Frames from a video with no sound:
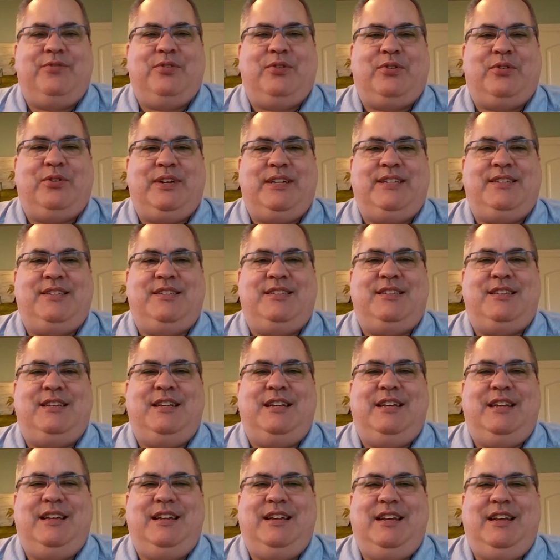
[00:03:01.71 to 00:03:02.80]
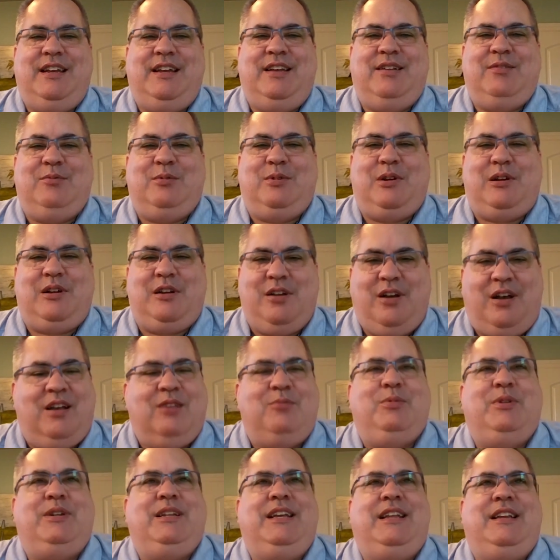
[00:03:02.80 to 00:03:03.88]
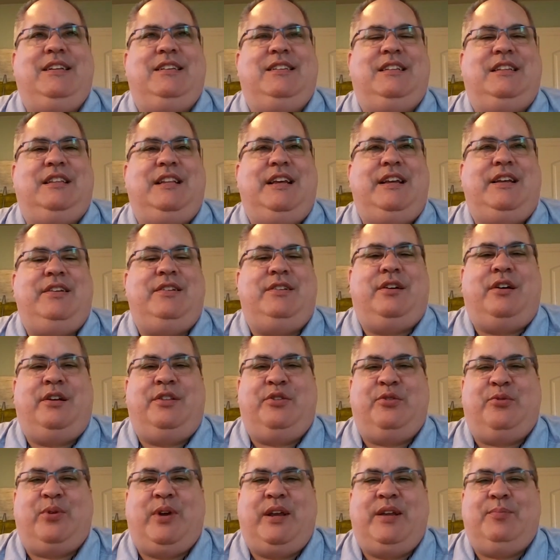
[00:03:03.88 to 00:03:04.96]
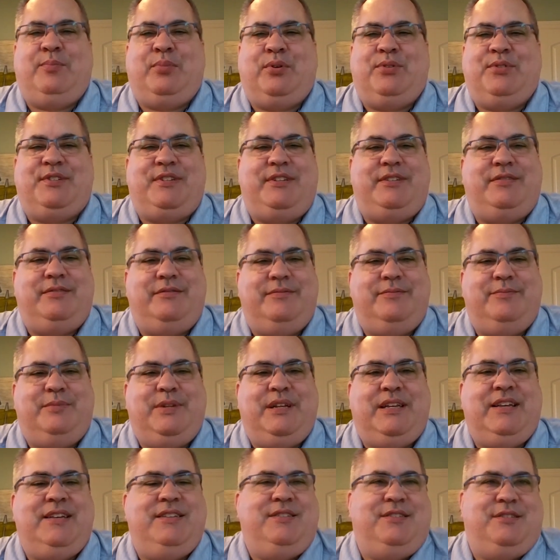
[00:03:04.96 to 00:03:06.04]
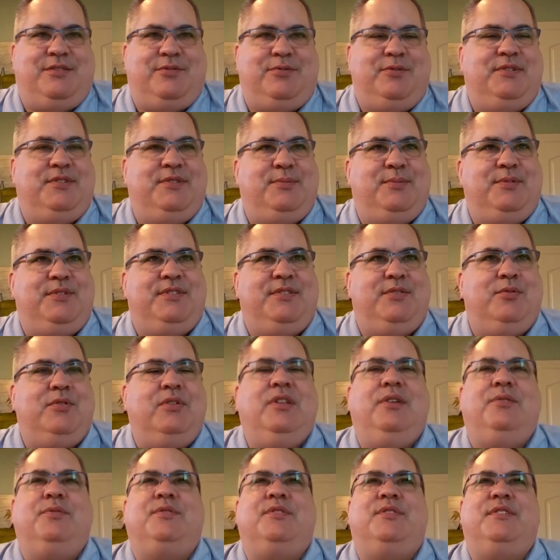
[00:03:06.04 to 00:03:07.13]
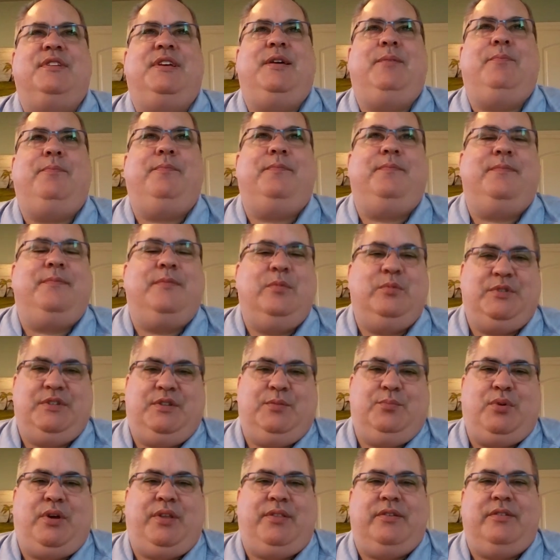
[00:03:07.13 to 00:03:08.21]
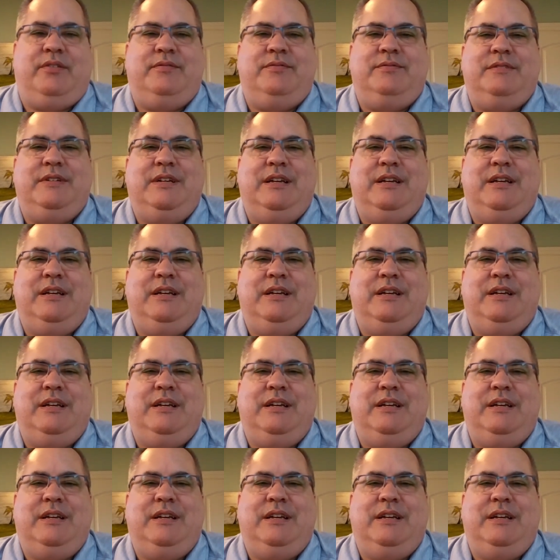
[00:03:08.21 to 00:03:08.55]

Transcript: for Chris, and God would get it to land on the right person because Chris was so close to him, with his brother.